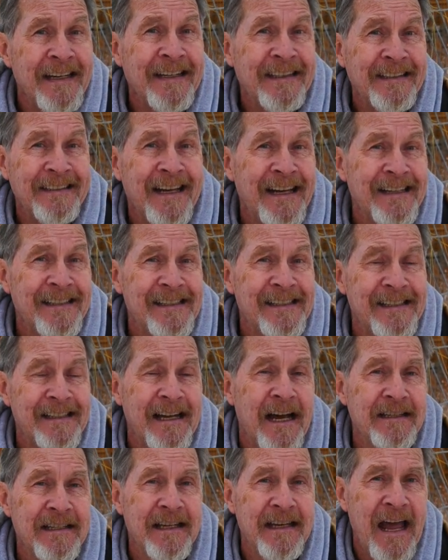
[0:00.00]
It just
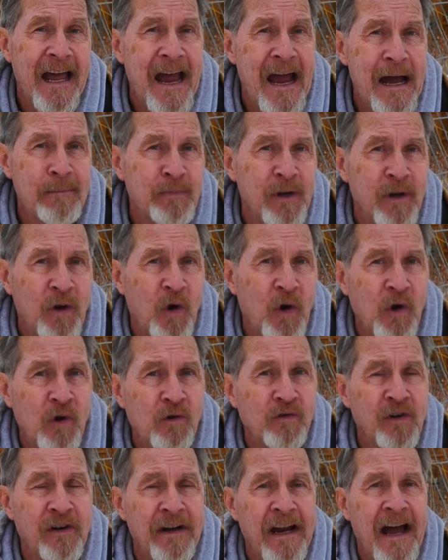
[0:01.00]
doesn't happen
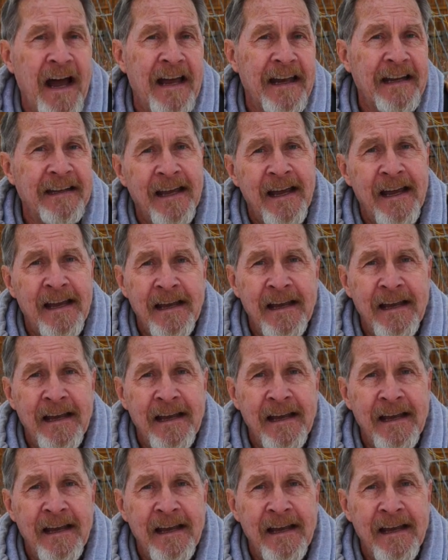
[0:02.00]
overnight.